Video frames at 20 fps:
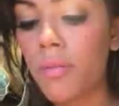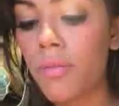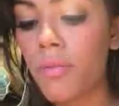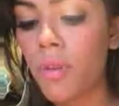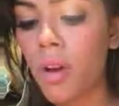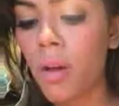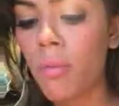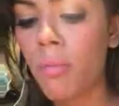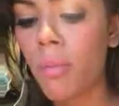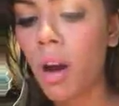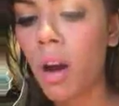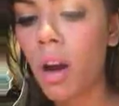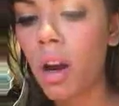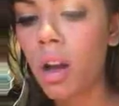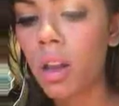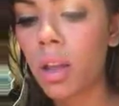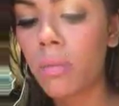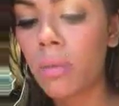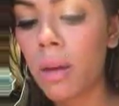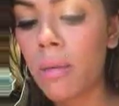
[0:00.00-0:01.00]
from
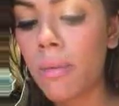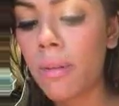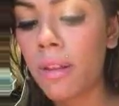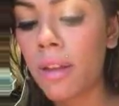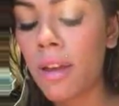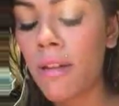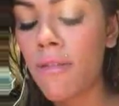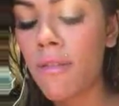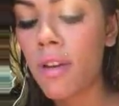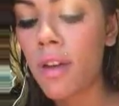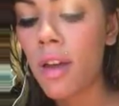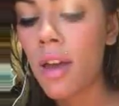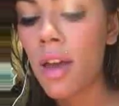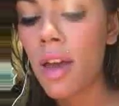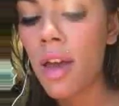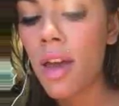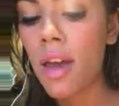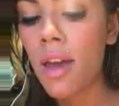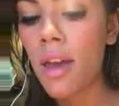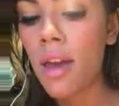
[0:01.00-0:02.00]
Harlem, I believe,
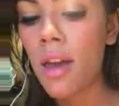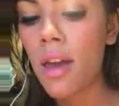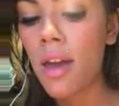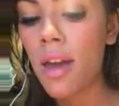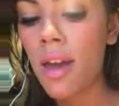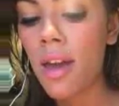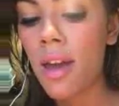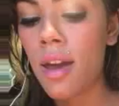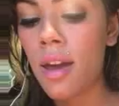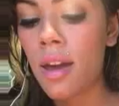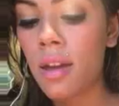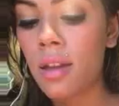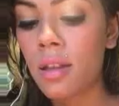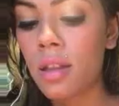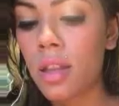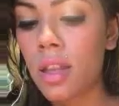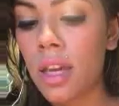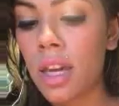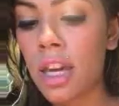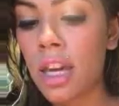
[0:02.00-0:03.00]
and
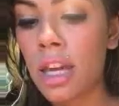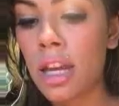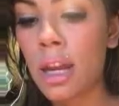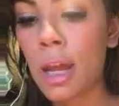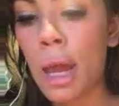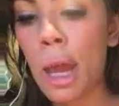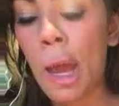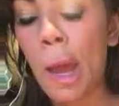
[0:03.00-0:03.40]
then